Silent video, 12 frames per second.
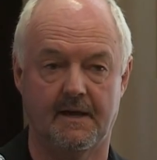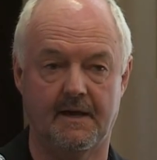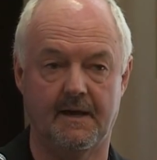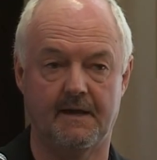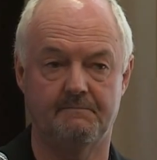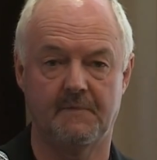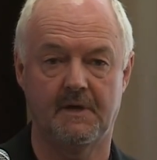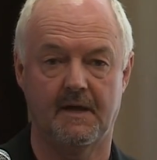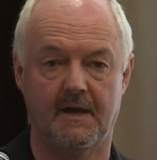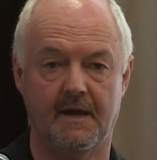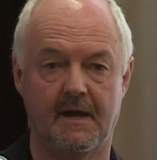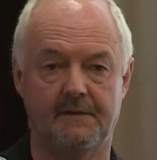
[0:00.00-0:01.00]
and
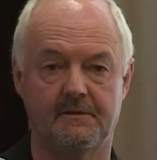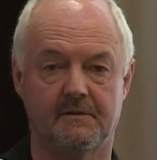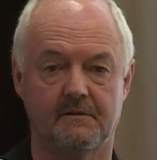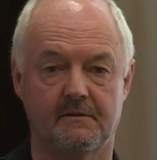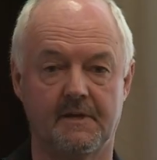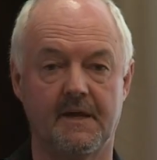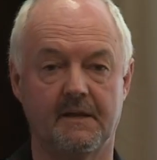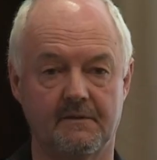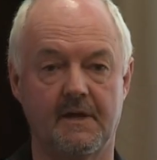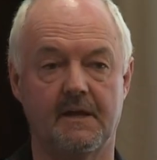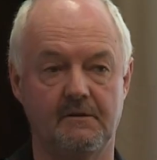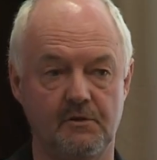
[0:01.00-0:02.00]

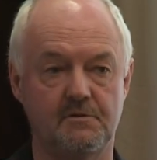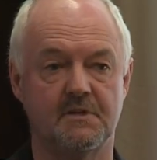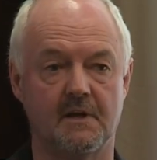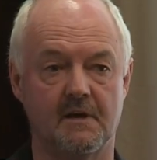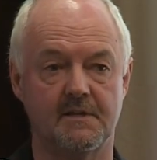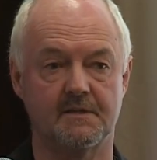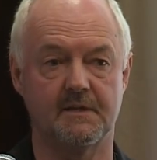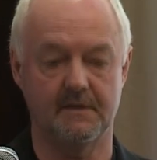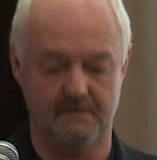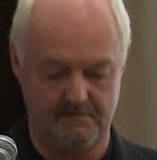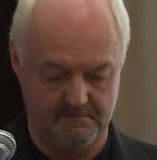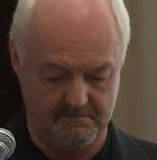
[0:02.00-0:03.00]
they're utilising it.